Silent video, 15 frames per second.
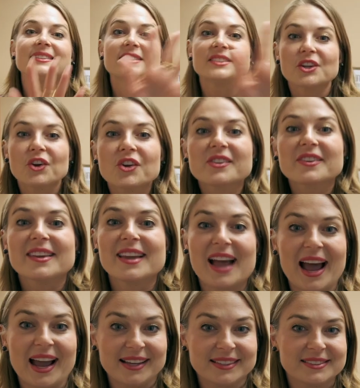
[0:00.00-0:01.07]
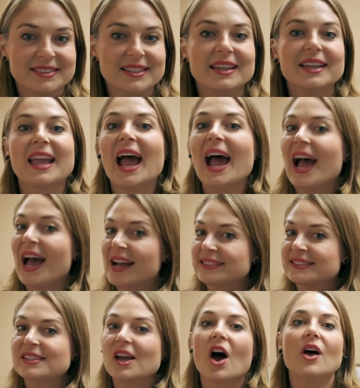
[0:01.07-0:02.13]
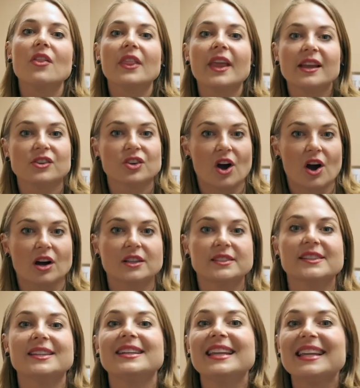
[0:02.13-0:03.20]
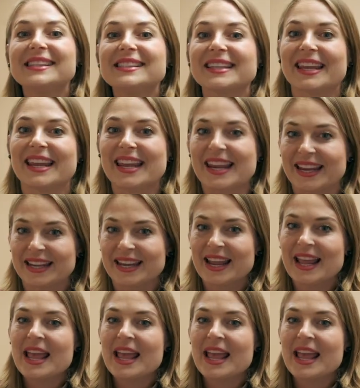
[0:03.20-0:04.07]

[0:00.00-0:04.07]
Seriously, guys, cats, unlike dogs, need to eat.